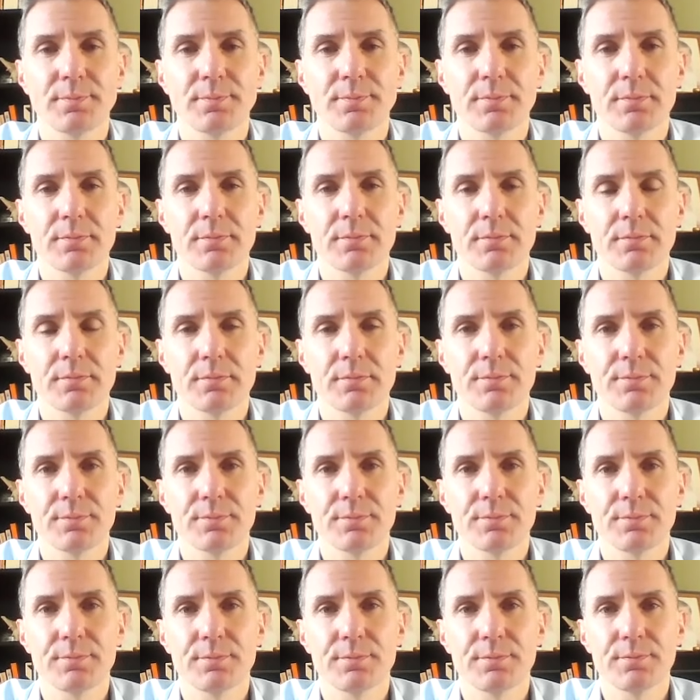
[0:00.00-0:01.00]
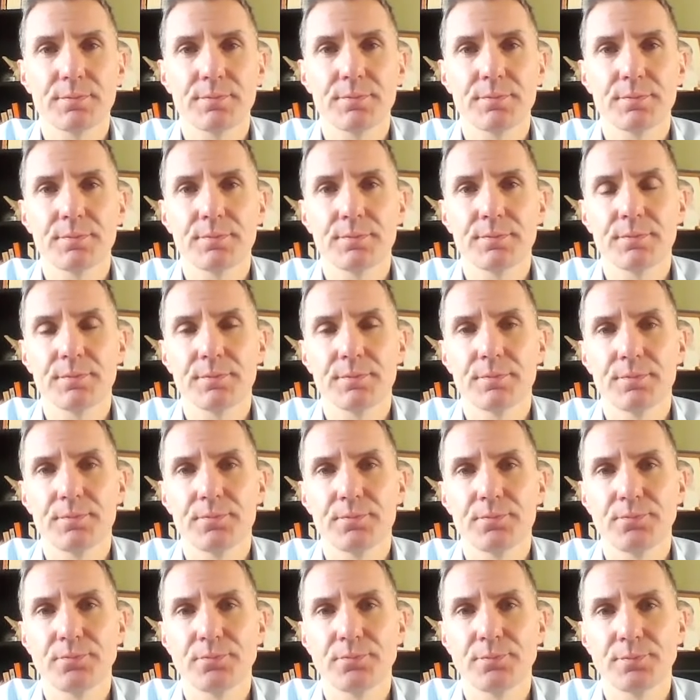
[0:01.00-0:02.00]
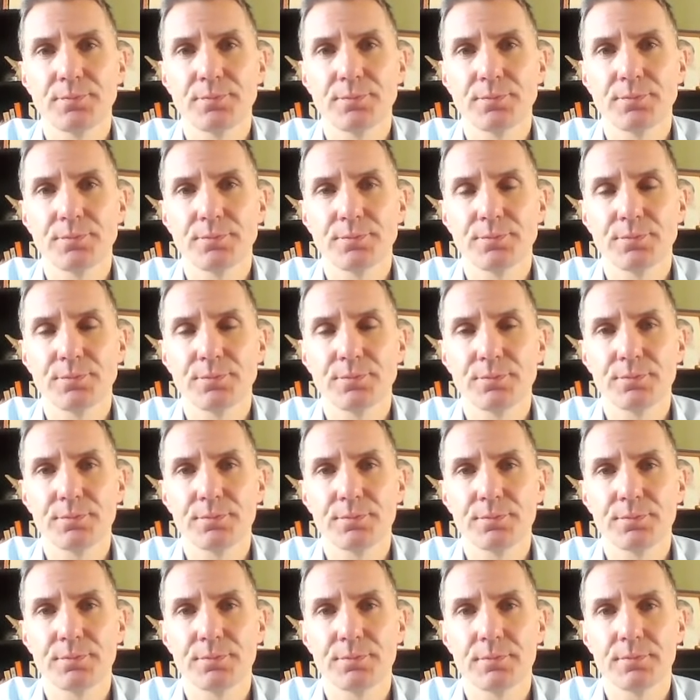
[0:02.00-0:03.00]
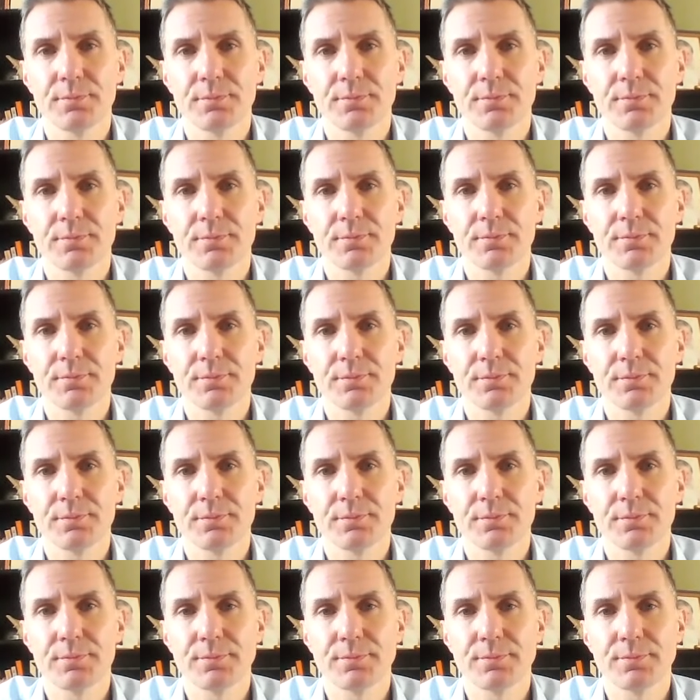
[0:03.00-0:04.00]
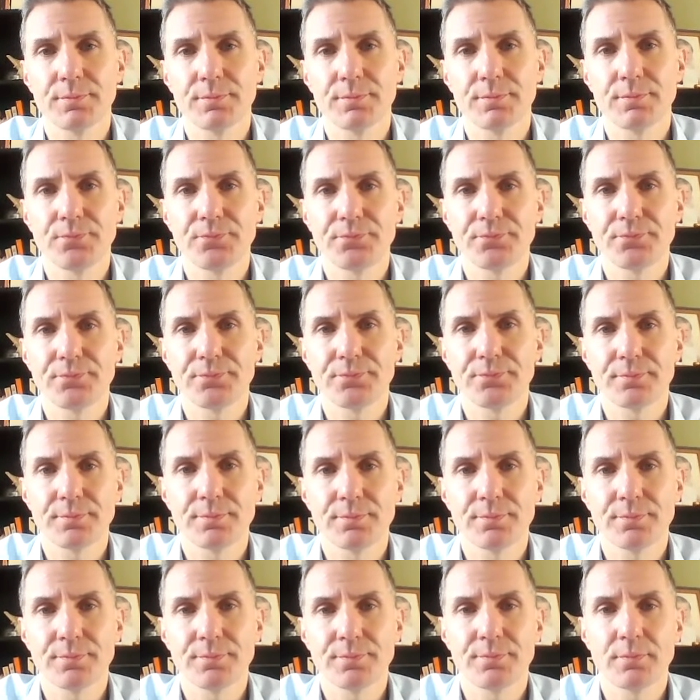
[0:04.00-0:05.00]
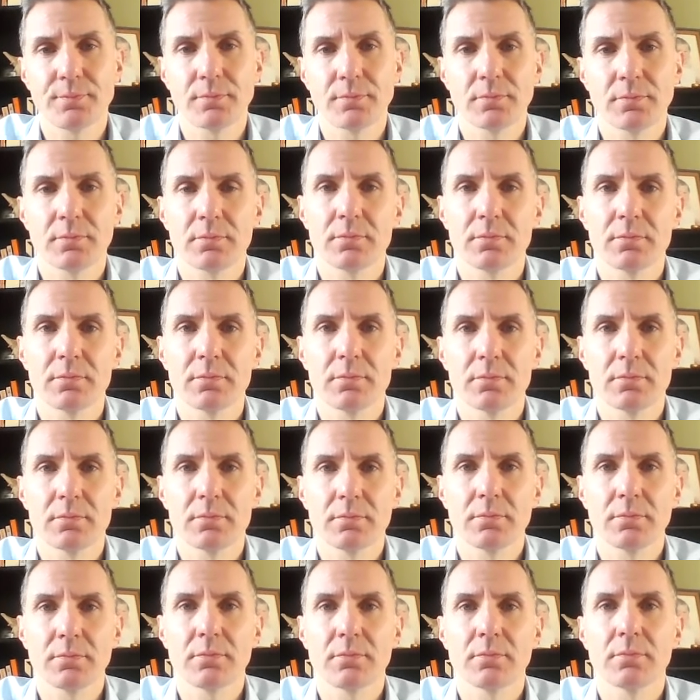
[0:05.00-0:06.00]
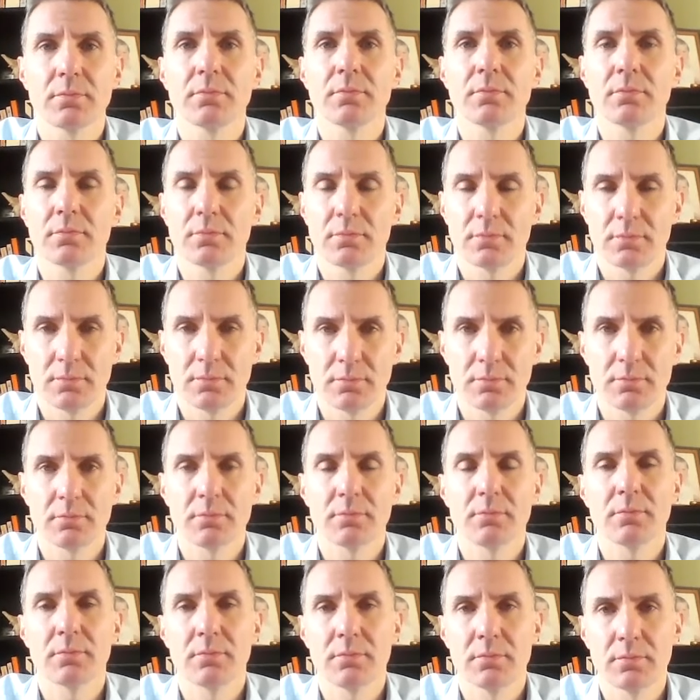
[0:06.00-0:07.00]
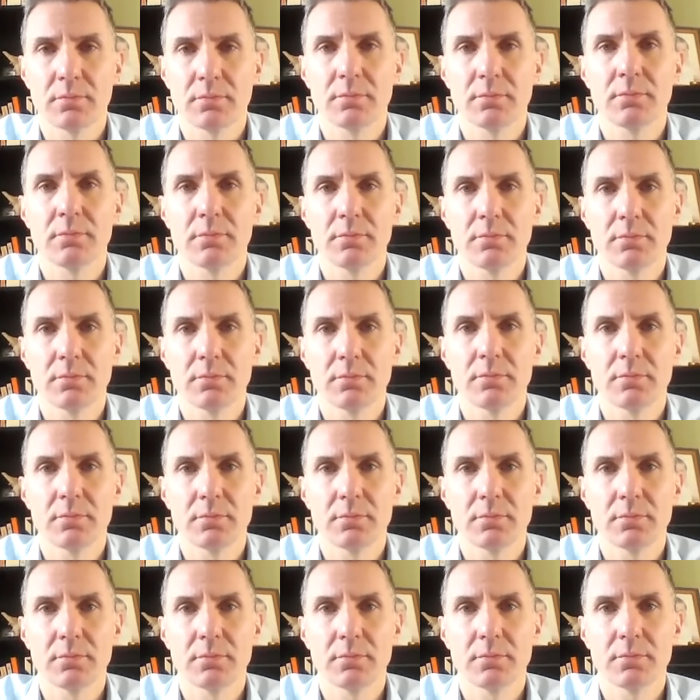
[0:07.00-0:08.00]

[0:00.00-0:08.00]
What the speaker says: (not speaking)